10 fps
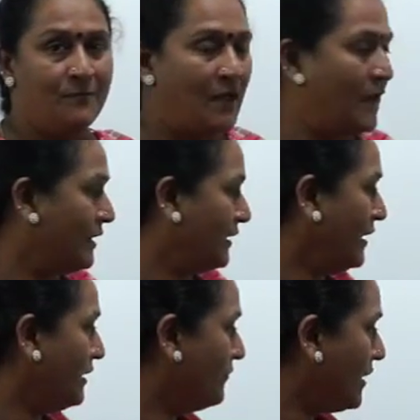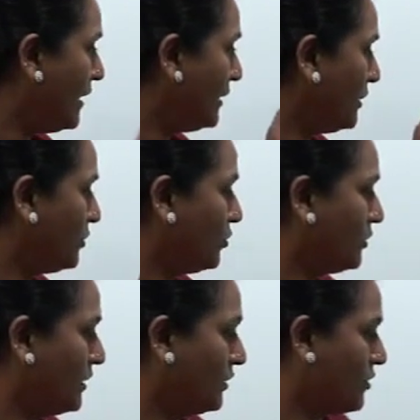and then dividing the
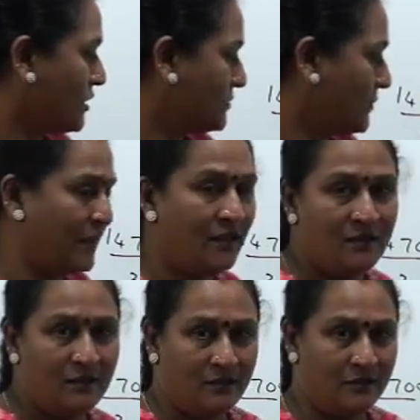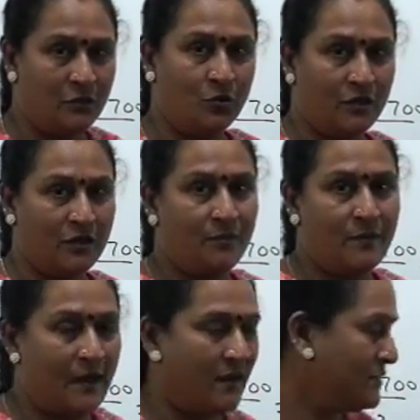total cost by the total
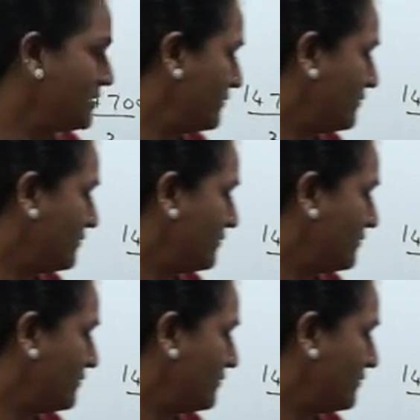parts,